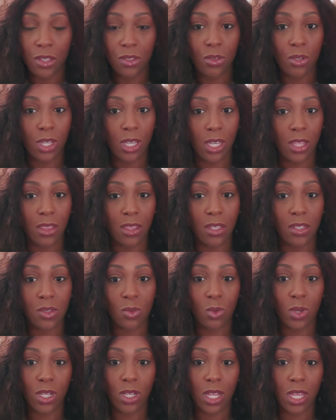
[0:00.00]
So again,
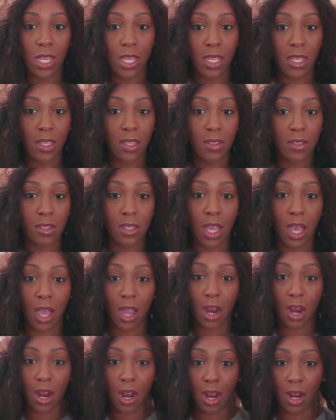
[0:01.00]
this one is
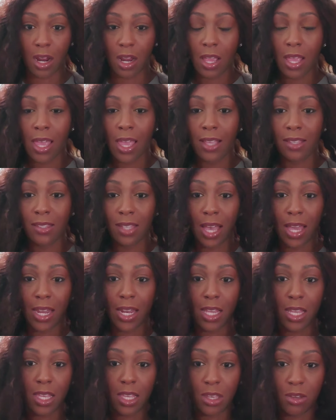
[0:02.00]
our
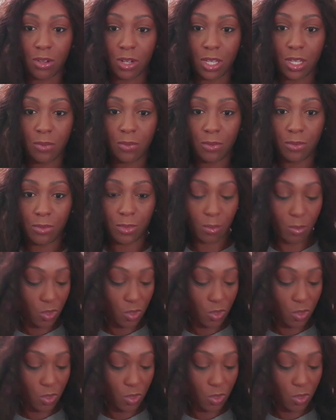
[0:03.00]
exotic unit.